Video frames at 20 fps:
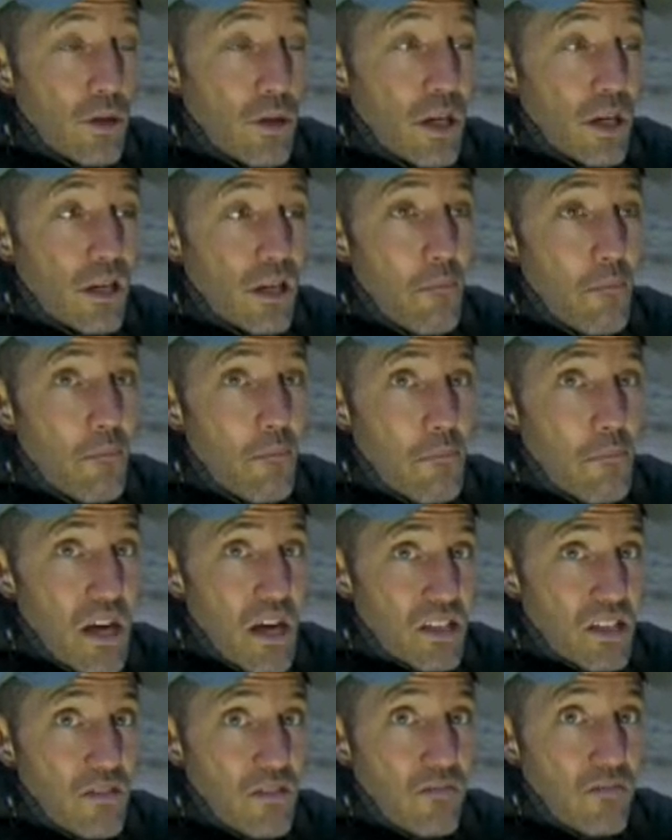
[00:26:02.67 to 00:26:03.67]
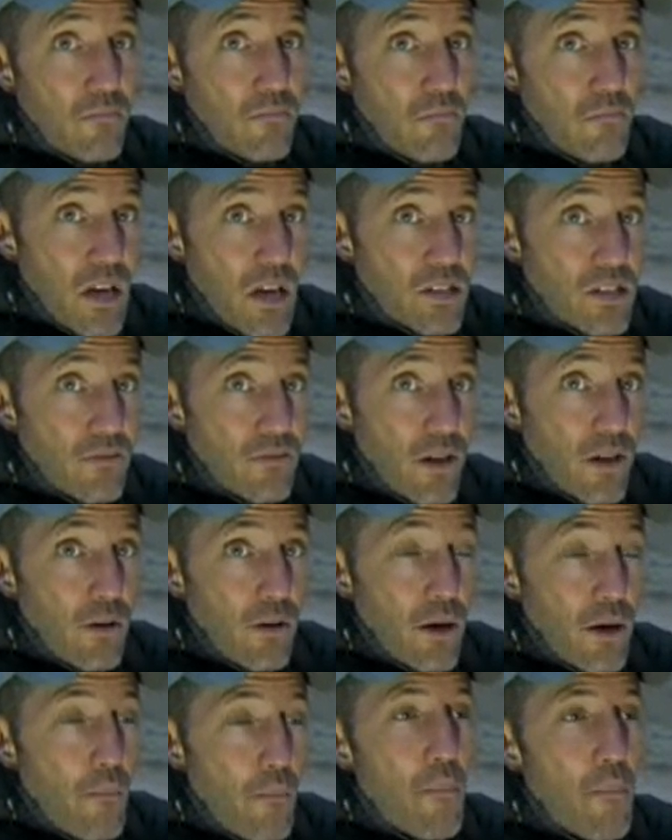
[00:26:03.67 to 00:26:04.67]
dominate a massive, massive
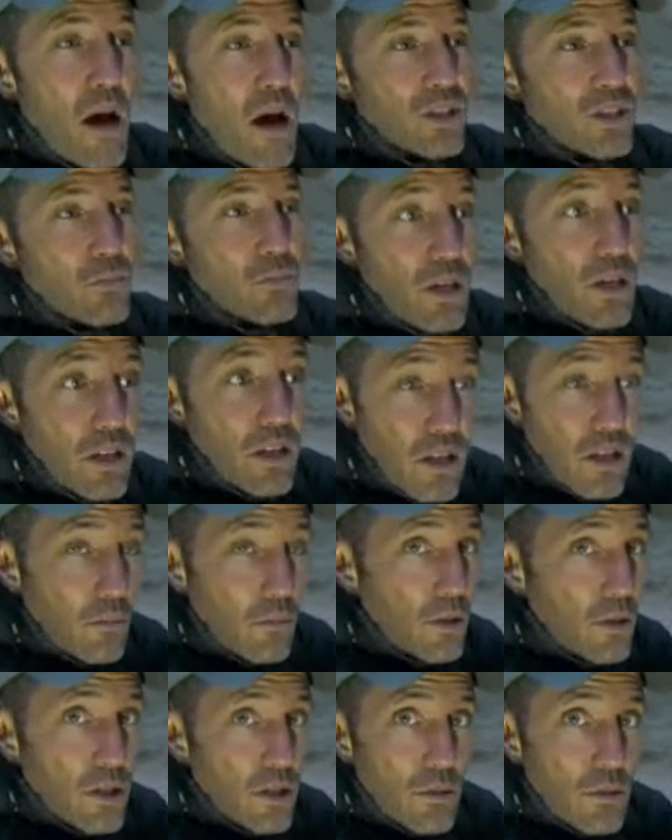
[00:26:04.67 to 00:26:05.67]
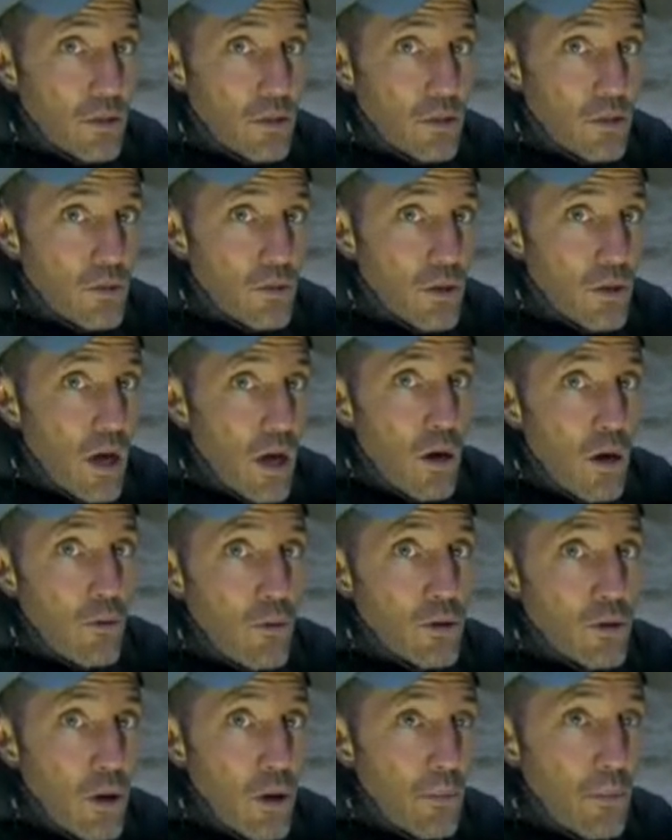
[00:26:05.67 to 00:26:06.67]
area, much bigger than the Matimbas were,
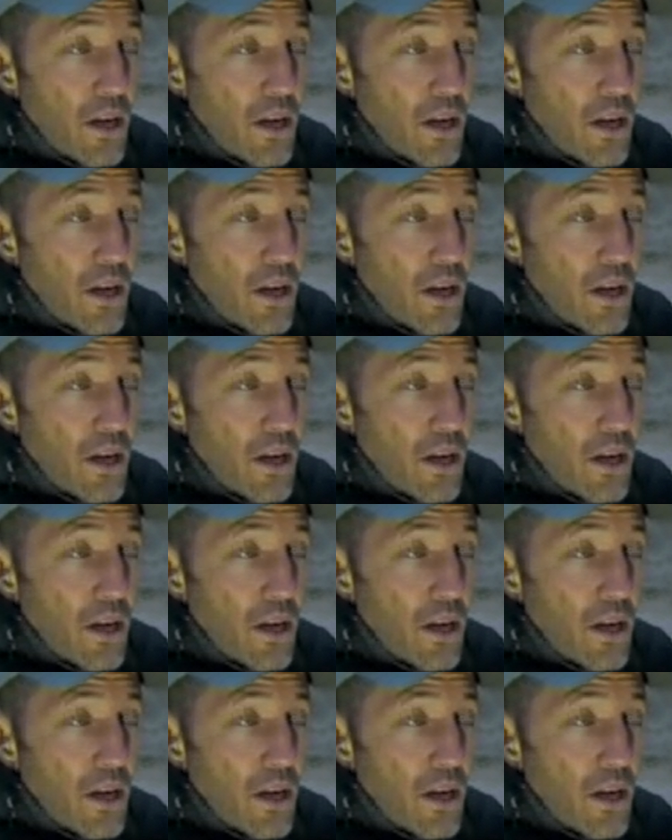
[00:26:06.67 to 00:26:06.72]
were